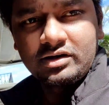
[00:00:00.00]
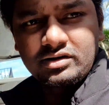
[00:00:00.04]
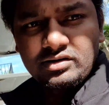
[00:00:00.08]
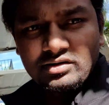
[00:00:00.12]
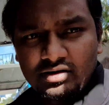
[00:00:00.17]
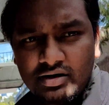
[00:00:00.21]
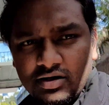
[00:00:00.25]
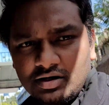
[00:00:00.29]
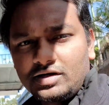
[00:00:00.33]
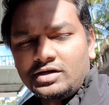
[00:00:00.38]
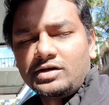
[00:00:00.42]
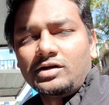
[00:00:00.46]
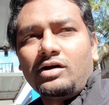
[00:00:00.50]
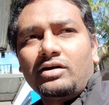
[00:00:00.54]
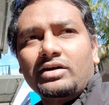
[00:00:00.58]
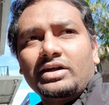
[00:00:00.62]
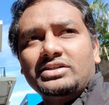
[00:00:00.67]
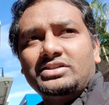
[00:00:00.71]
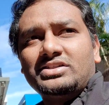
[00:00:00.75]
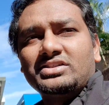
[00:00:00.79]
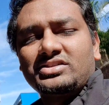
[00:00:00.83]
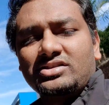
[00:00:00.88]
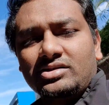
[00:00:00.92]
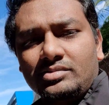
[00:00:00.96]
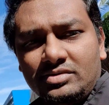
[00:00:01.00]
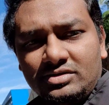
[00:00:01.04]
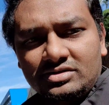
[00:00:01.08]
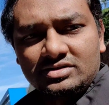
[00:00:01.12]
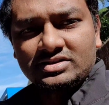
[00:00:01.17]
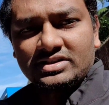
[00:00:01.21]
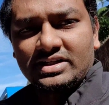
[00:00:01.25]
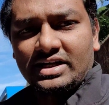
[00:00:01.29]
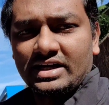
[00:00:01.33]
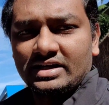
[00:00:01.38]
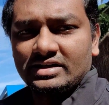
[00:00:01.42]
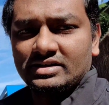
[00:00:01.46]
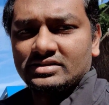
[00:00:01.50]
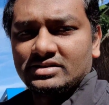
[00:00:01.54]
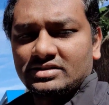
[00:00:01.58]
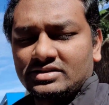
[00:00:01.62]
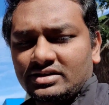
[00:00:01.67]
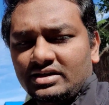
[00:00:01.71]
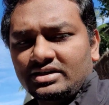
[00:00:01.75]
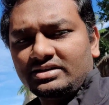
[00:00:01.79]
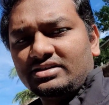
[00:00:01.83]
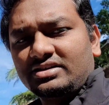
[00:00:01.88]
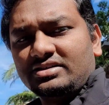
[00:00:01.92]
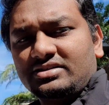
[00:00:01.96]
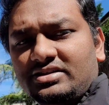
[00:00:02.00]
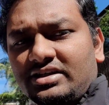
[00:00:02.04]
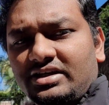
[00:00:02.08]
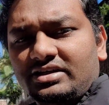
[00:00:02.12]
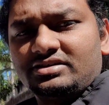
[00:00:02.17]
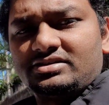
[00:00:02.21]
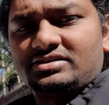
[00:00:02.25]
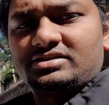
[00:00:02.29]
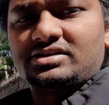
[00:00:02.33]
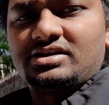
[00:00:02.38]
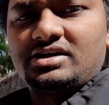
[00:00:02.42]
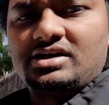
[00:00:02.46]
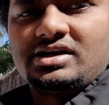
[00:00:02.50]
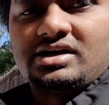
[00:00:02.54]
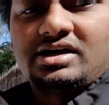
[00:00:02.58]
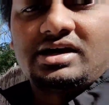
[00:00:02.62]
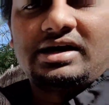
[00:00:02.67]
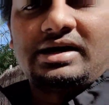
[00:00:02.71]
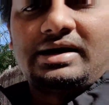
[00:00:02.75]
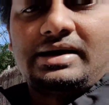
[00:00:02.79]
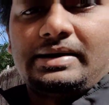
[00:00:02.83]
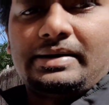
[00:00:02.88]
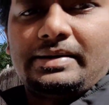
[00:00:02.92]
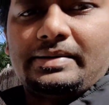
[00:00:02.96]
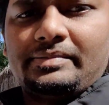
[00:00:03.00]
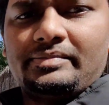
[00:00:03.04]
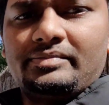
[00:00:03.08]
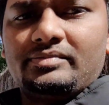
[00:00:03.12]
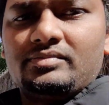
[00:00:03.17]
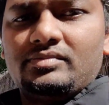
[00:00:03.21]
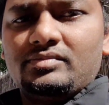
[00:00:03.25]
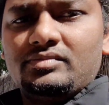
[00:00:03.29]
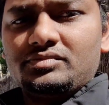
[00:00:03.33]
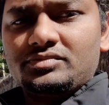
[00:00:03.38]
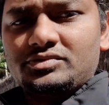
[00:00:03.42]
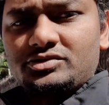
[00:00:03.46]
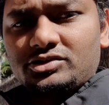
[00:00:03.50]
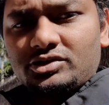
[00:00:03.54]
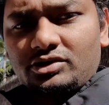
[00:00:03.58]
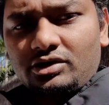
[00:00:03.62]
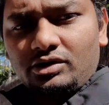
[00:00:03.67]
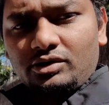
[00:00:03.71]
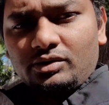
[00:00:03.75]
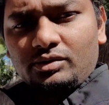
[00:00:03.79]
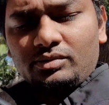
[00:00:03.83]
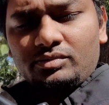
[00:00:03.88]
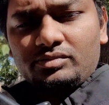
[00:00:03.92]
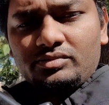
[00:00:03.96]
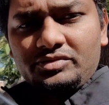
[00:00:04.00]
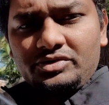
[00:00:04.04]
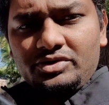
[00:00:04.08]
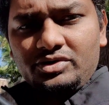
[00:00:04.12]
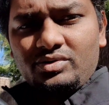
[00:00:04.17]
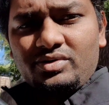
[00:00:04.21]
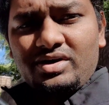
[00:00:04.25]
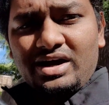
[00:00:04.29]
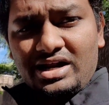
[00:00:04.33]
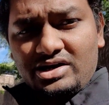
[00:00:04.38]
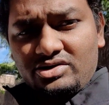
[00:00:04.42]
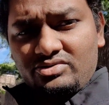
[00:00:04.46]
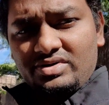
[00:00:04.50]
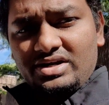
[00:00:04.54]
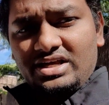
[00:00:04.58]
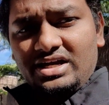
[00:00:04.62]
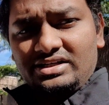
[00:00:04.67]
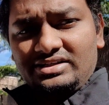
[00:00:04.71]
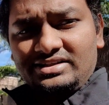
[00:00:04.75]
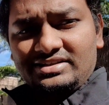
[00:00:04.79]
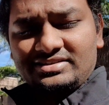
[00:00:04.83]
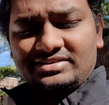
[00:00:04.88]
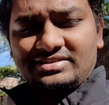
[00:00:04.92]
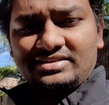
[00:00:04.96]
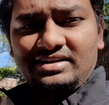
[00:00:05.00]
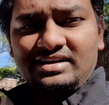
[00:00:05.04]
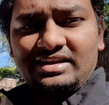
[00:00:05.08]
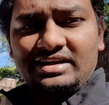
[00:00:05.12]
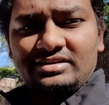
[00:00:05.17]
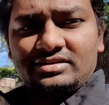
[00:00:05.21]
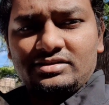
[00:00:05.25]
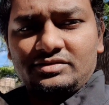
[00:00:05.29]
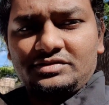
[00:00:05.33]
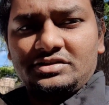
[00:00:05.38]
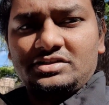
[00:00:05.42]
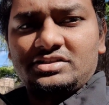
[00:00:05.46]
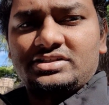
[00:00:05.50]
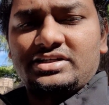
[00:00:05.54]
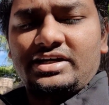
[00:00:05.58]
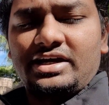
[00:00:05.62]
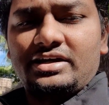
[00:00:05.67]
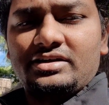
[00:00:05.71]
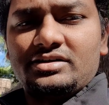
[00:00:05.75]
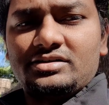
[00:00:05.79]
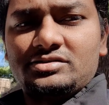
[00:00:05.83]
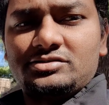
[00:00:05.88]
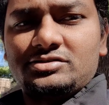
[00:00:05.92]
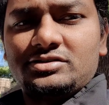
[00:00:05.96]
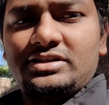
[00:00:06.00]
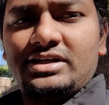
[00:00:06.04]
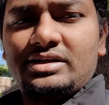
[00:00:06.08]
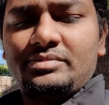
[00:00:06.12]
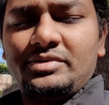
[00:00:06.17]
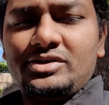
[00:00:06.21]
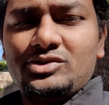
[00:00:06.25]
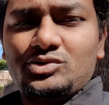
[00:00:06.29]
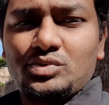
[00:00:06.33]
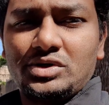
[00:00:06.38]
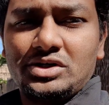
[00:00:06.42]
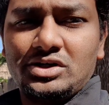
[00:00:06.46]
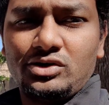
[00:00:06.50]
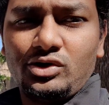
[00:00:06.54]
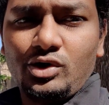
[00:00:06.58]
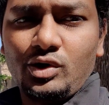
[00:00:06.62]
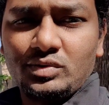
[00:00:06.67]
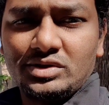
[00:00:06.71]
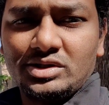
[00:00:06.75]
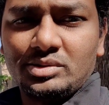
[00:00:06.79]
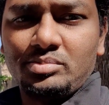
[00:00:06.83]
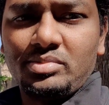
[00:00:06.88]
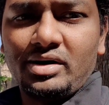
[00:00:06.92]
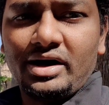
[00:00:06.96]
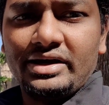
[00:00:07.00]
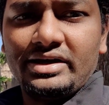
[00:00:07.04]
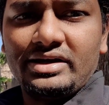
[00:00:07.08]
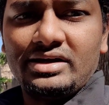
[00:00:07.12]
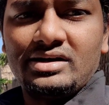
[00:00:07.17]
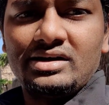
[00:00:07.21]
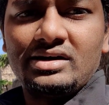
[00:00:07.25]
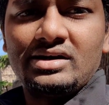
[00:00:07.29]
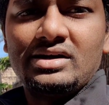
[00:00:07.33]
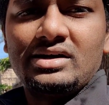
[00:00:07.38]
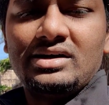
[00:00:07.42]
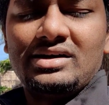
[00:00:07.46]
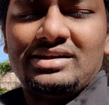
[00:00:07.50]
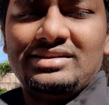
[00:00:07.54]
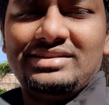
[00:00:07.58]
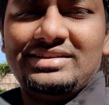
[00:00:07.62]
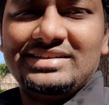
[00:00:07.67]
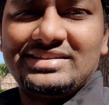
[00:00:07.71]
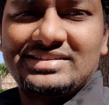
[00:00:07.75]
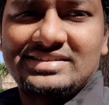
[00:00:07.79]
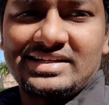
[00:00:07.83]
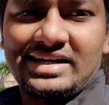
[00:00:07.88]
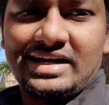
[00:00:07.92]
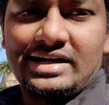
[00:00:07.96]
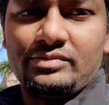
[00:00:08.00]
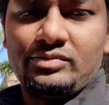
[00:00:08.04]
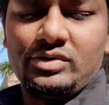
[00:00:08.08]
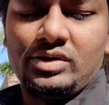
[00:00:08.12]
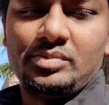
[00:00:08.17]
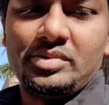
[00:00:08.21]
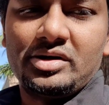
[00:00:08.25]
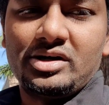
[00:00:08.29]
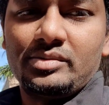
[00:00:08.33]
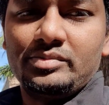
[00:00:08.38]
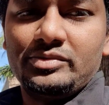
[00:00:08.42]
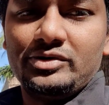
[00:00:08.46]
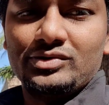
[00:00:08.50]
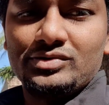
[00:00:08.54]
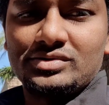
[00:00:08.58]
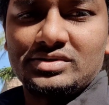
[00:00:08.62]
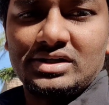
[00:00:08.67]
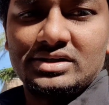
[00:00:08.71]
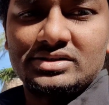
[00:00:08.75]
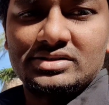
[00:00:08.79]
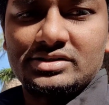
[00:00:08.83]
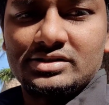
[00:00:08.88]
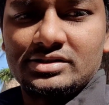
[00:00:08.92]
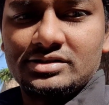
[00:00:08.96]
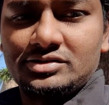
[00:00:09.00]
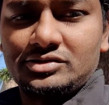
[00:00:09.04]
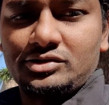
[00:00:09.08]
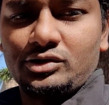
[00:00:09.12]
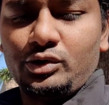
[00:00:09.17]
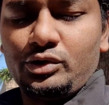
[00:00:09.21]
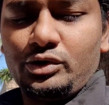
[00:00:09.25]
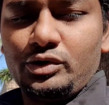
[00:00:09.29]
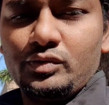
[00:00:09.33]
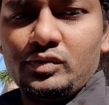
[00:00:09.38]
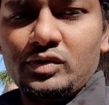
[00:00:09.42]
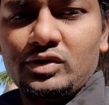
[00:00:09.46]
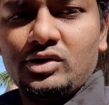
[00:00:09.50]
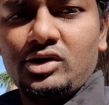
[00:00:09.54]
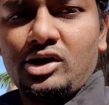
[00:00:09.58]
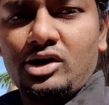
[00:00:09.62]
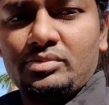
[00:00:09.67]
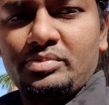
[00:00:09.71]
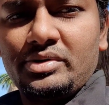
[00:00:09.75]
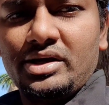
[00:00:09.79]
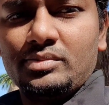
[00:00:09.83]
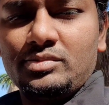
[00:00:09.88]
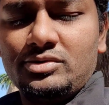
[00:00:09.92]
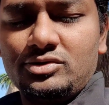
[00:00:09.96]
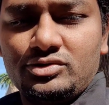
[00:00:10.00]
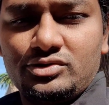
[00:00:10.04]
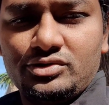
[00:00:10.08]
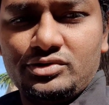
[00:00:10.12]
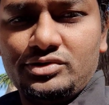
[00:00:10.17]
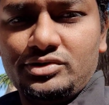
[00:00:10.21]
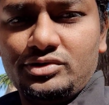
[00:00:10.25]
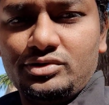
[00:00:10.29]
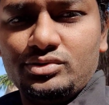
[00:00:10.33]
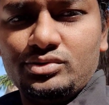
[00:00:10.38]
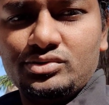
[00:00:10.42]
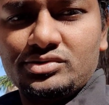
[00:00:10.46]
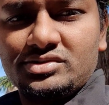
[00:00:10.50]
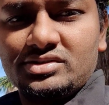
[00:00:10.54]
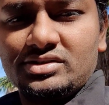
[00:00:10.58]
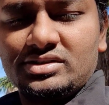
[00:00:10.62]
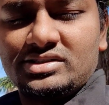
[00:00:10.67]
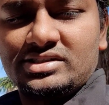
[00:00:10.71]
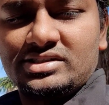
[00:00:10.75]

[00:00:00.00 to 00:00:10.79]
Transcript: are non-adjustable stands in the sense, so you can't really adjust the length of the stand. So that means when you lower the bike, this stand will become useless. So you will not be able to use the